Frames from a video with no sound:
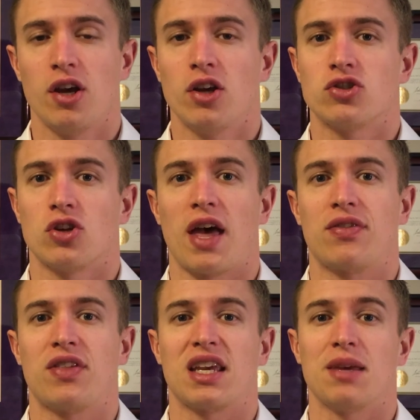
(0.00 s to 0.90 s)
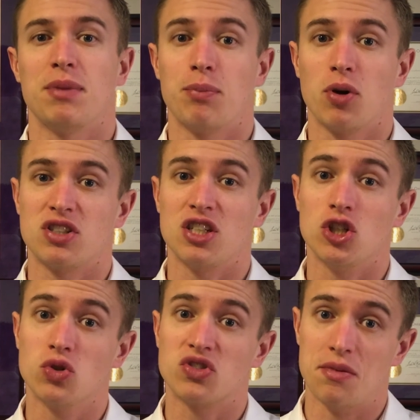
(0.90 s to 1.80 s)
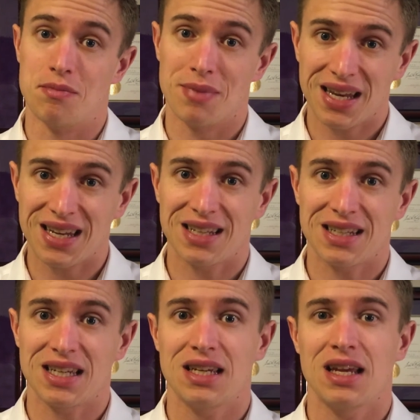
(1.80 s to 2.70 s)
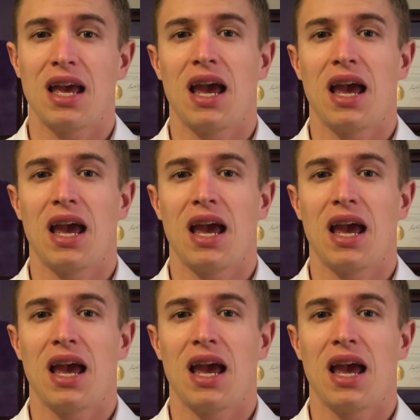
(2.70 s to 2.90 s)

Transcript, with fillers: so that they can be put to use immediately